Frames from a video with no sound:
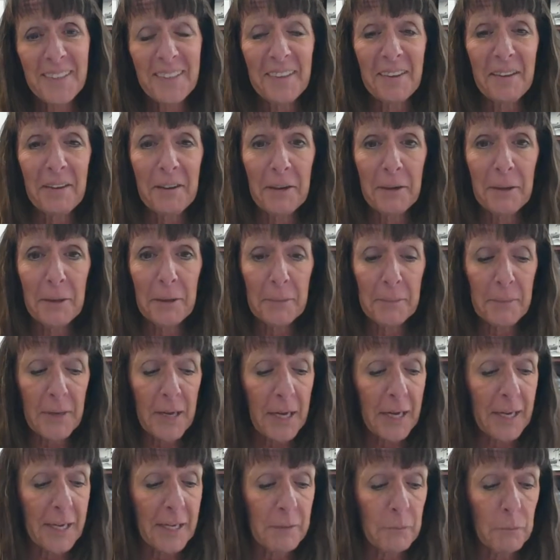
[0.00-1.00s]
and
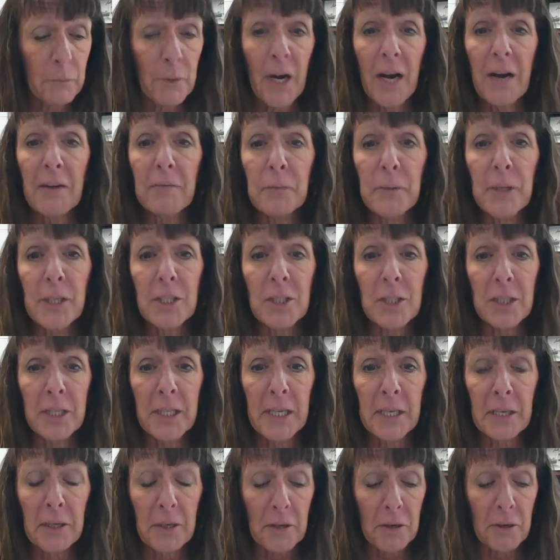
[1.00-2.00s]
of which
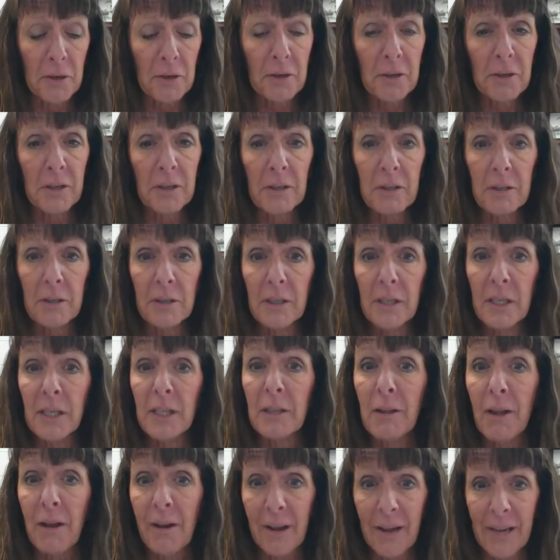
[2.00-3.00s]
there are a
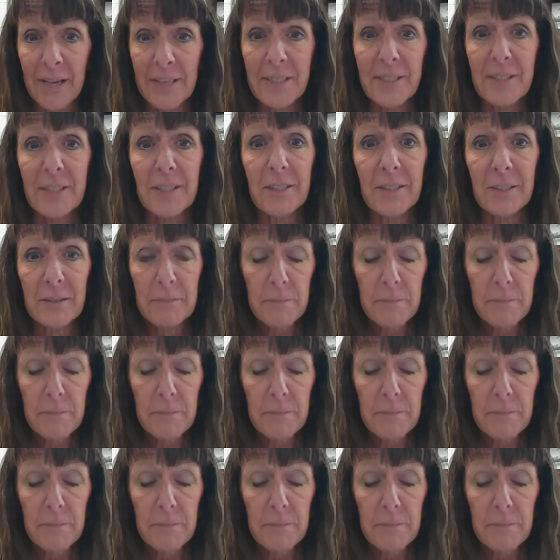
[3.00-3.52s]
lot,